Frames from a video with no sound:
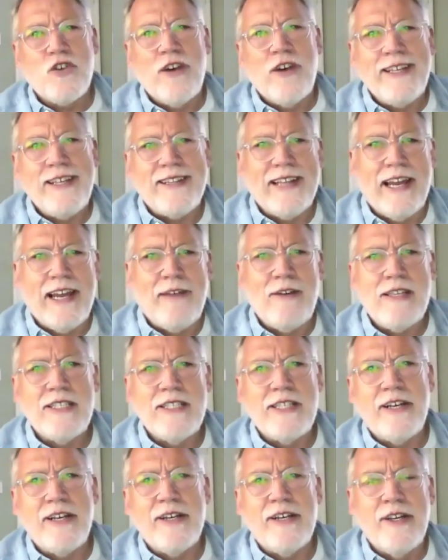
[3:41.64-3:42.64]
great there
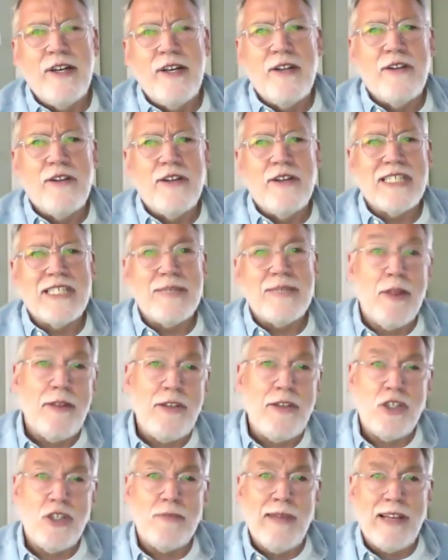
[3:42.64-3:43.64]
is that some of
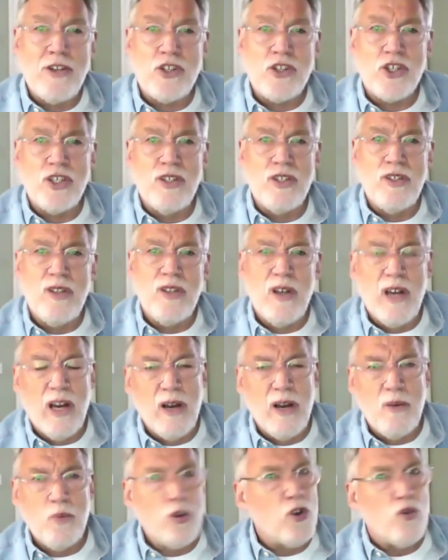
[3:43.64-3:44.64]
the things you mentioned,
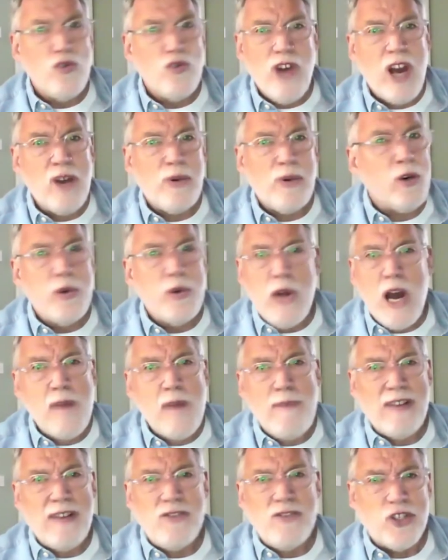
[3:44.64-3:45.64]
we all know
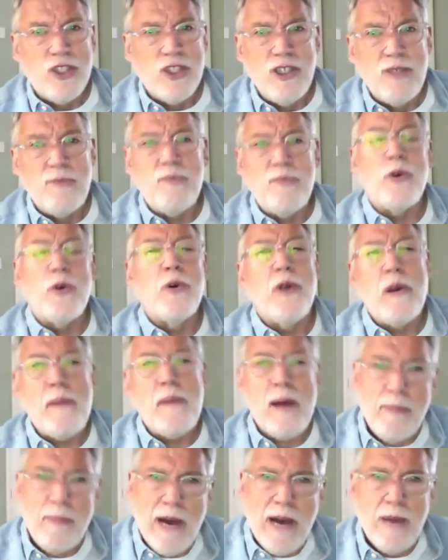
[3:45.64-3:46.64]
about Zoom, we all know
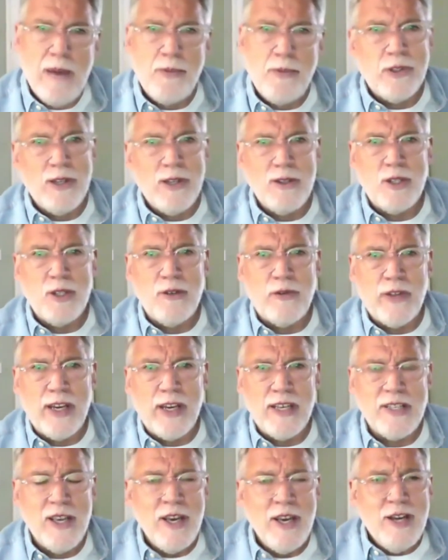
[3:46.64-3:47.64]
about PowerPoint, those sort of
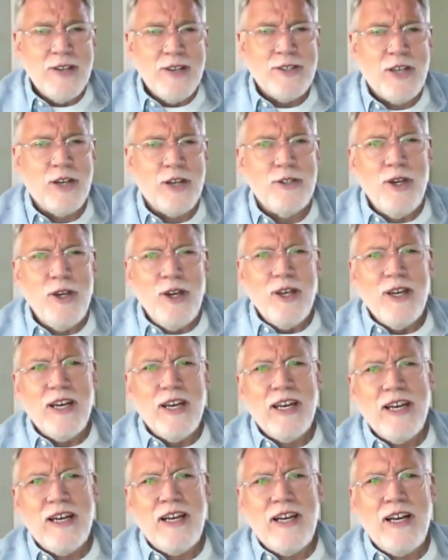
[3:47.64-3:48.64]
things. So
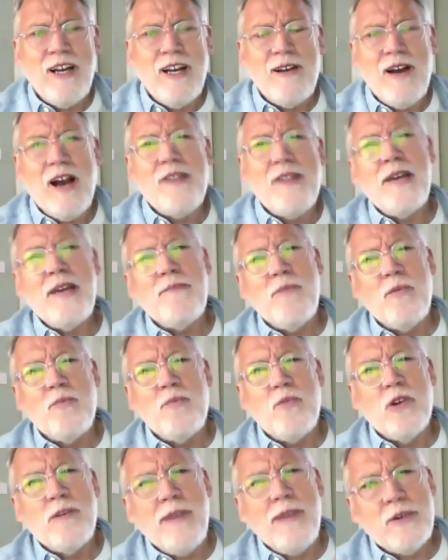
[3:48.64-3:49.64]
I think
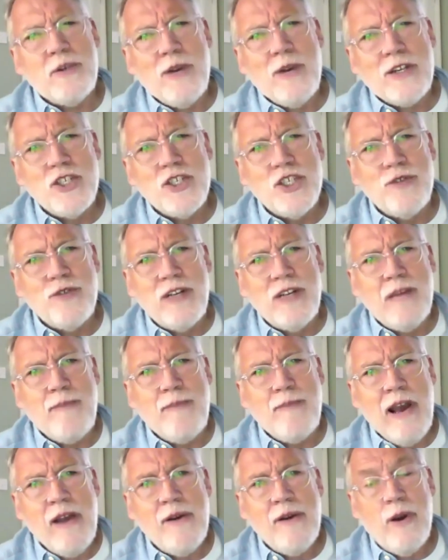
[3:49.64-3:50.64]
one of my questions really
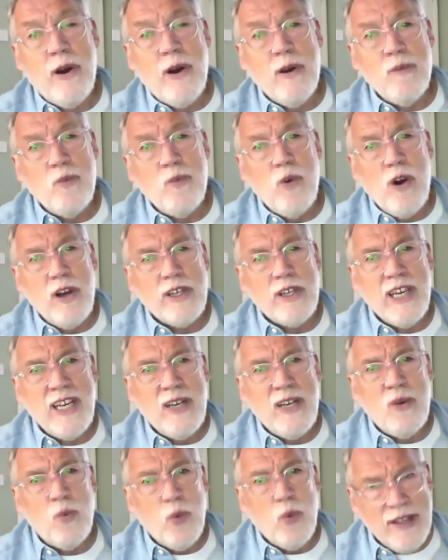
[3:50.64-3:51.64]
about
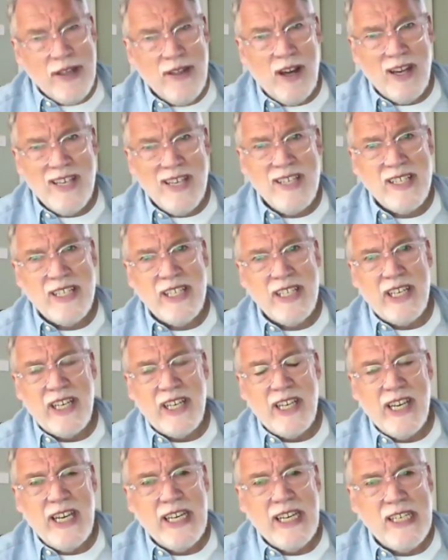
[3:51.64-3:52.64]
working with IT
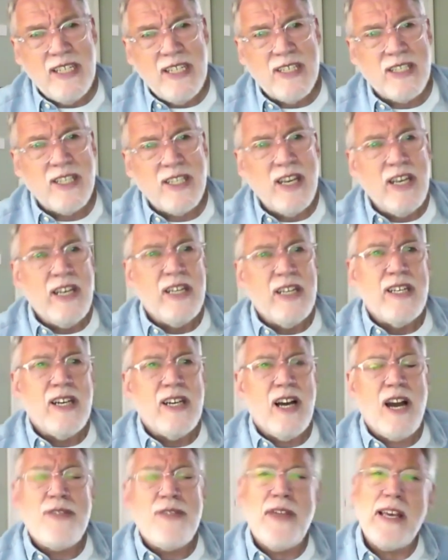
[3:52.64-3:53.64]
is
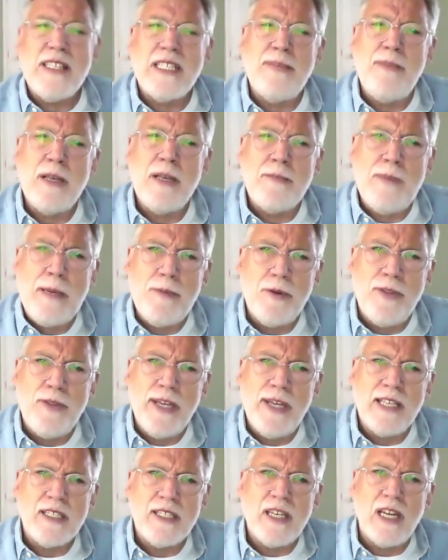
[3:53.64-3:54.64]
I think sometimes people
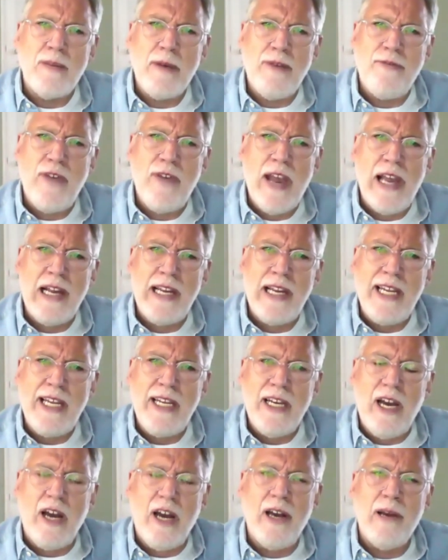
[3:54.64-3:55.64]
think it's going to be fairly